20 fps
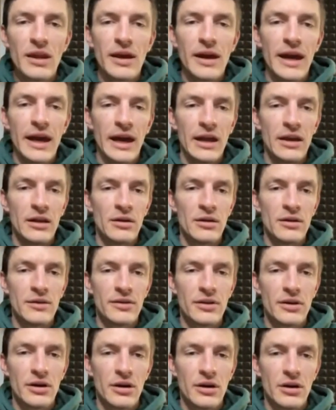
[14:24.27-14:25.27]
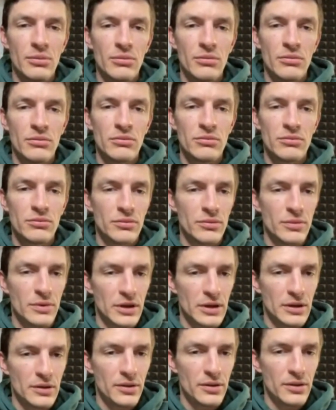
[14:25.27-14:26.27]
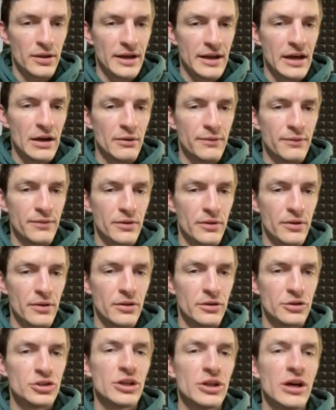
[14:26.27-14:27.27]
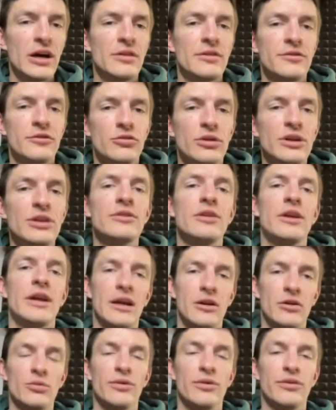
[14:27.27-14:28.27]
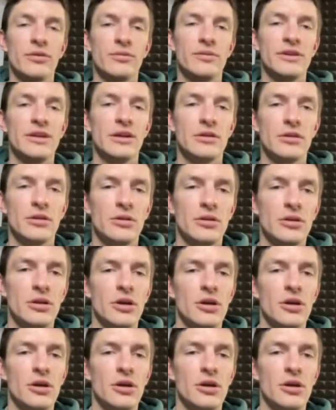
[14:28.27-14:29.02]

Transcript: And they have the chance to interact with the vehicle.